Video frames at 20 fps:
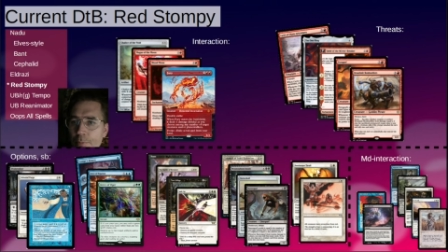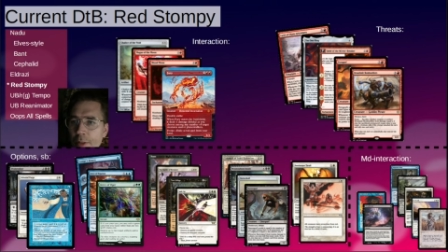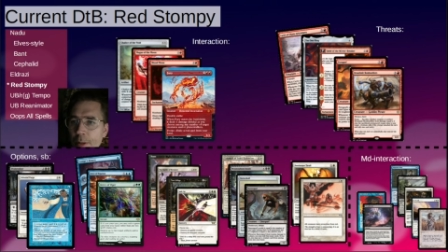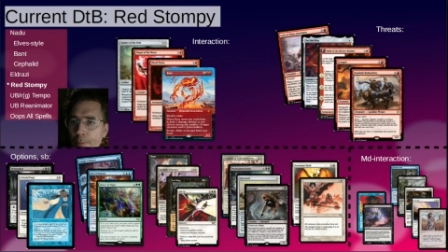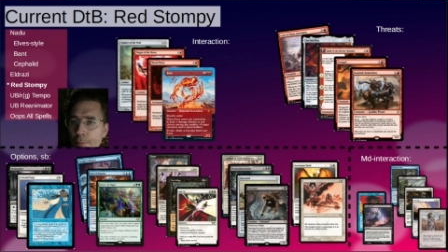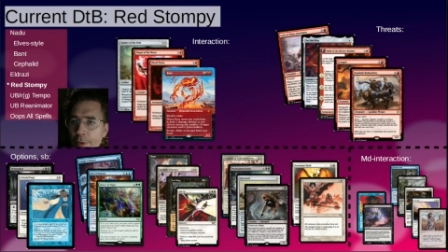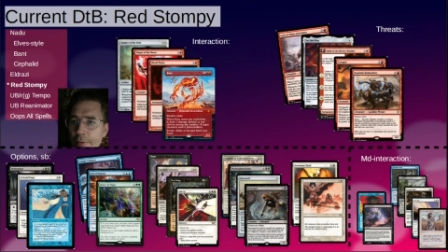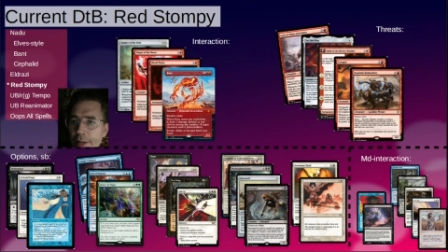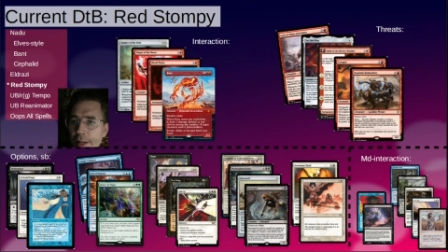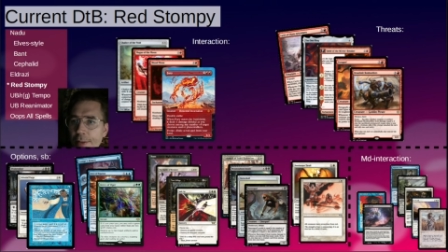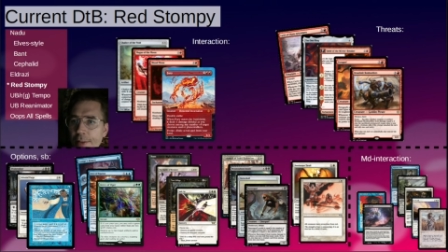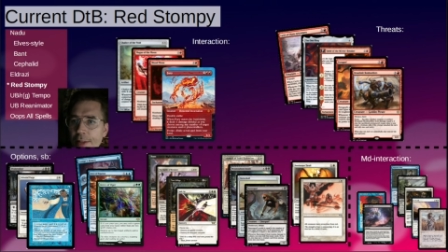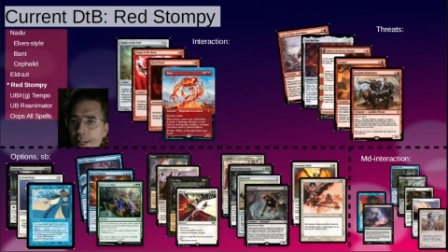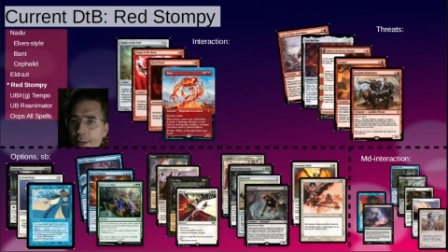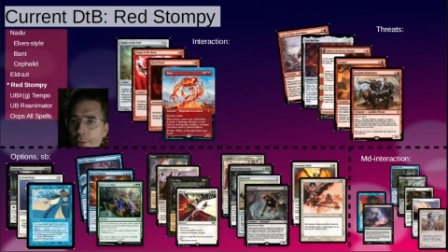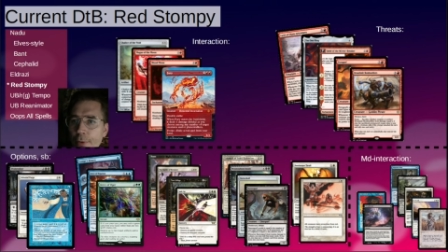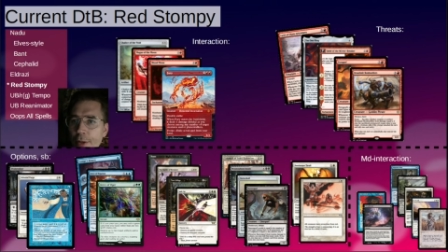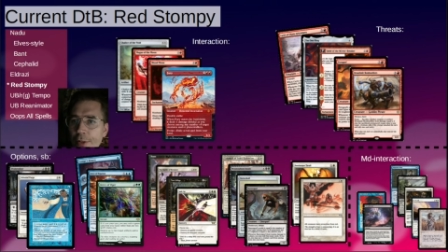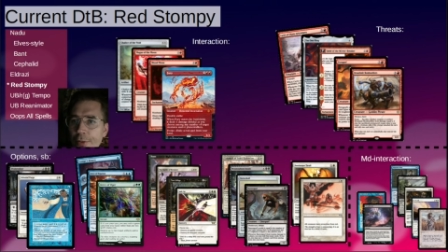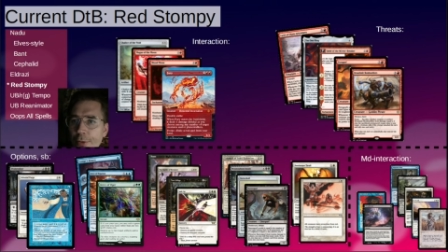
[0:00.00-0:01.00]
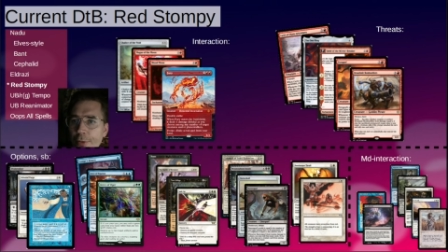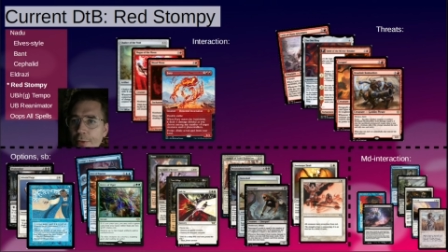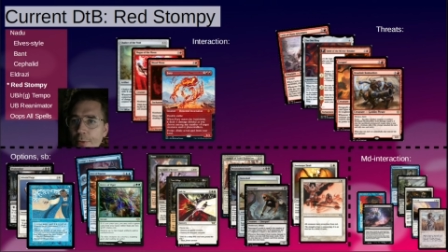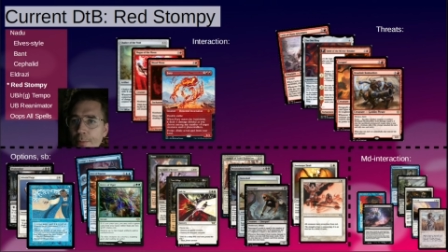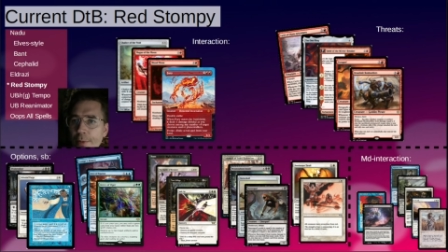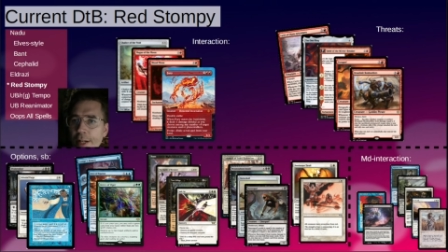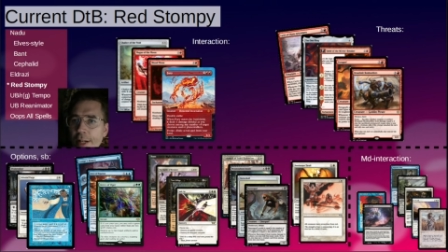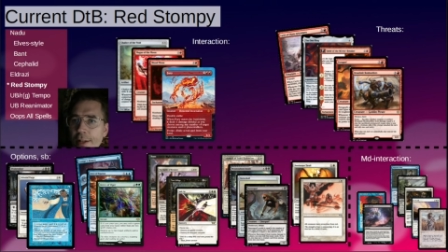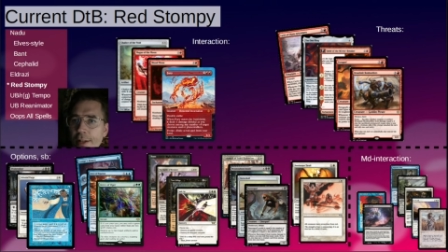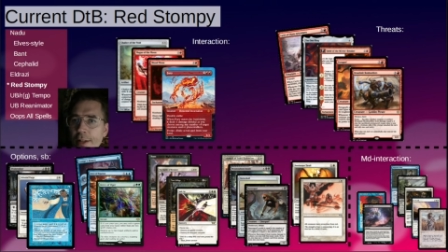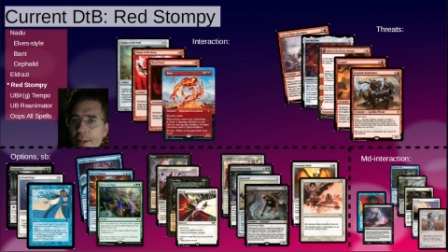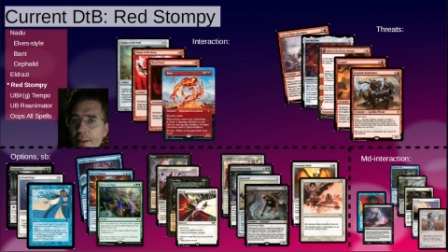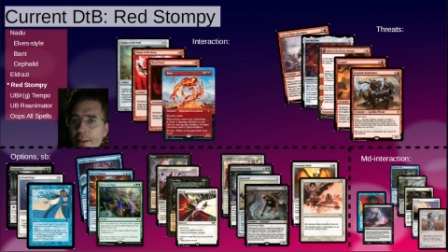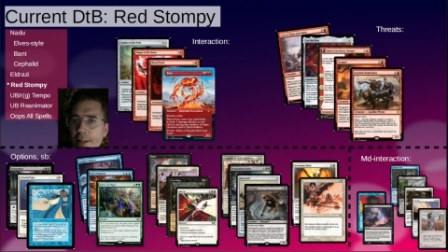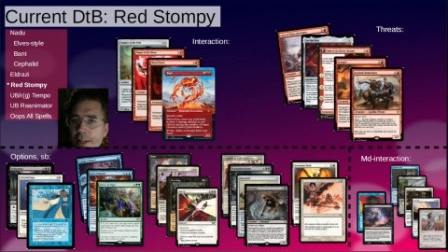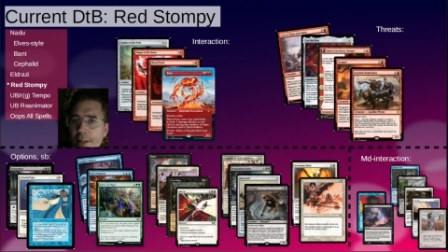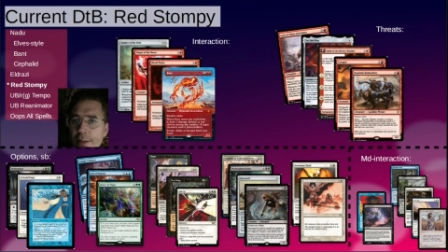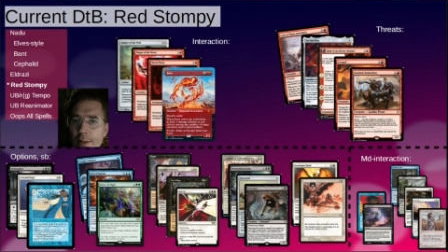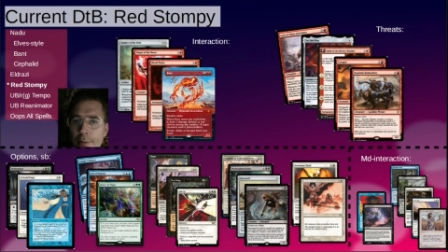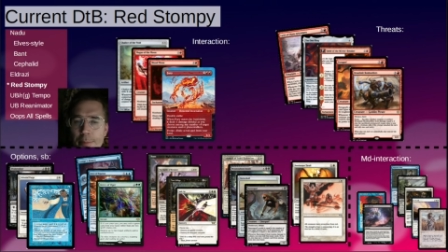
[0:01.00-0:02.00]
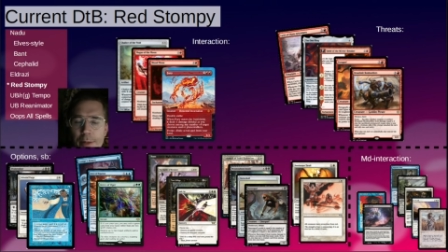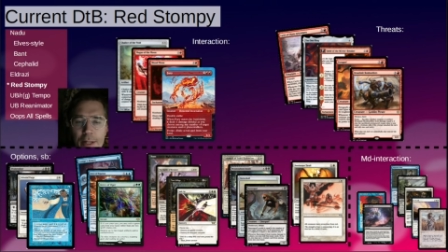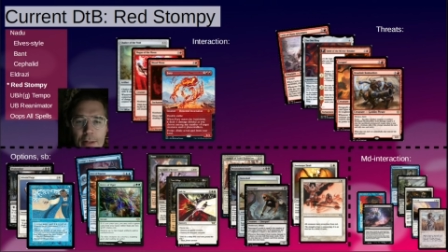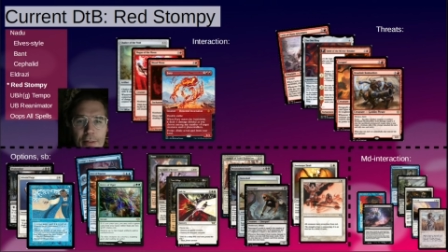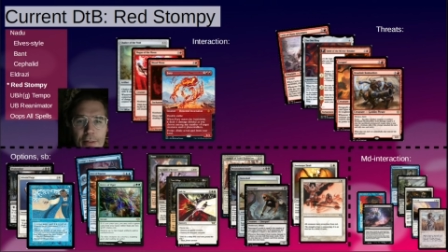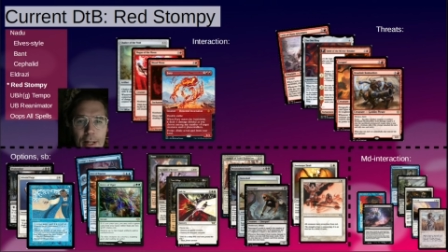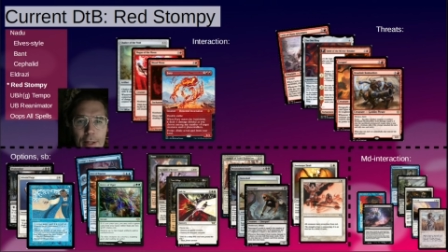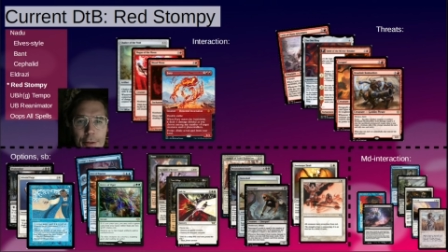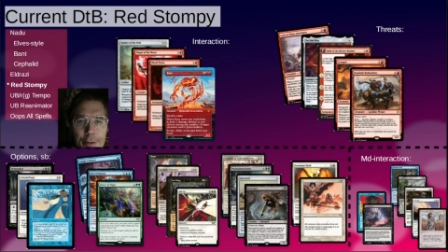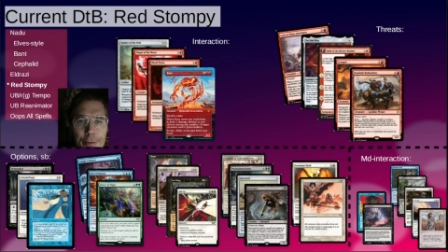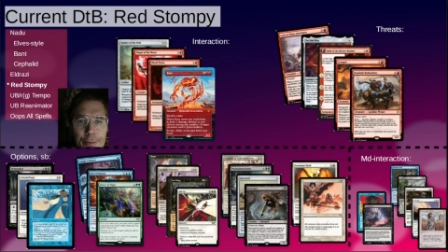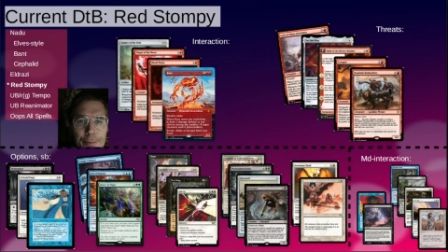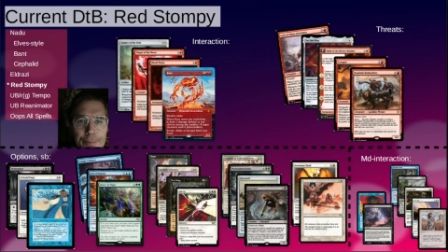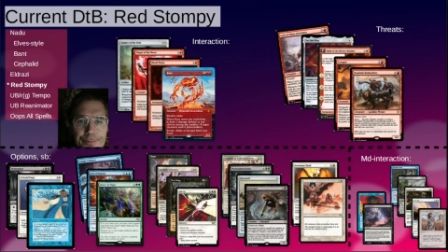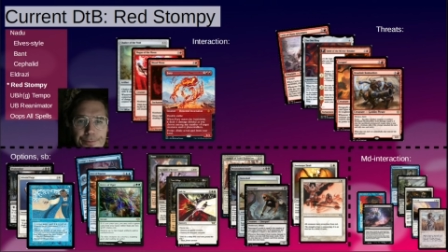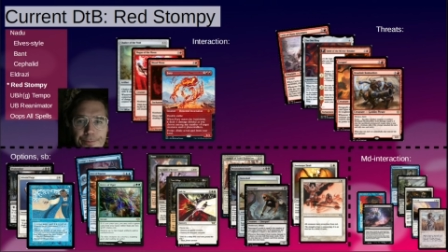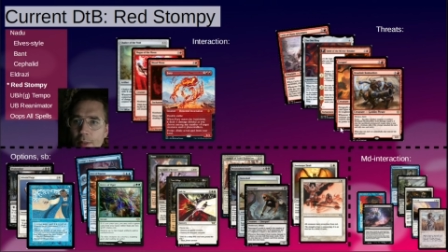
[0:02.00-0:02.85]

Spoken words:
prevent their creatures from gaining ETB value,